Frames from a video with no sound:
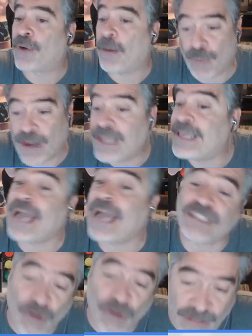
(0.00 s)
Bring
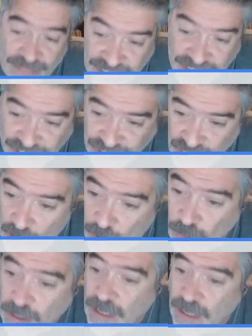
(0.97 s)
guests on this
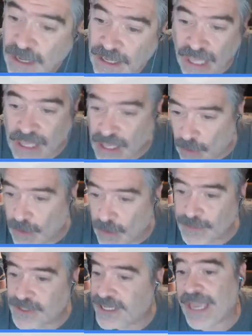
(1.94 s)
show. You know what
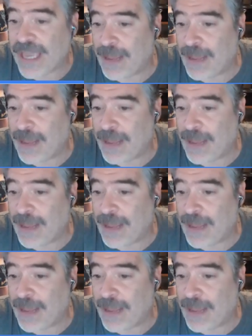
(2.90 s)
I'm saying?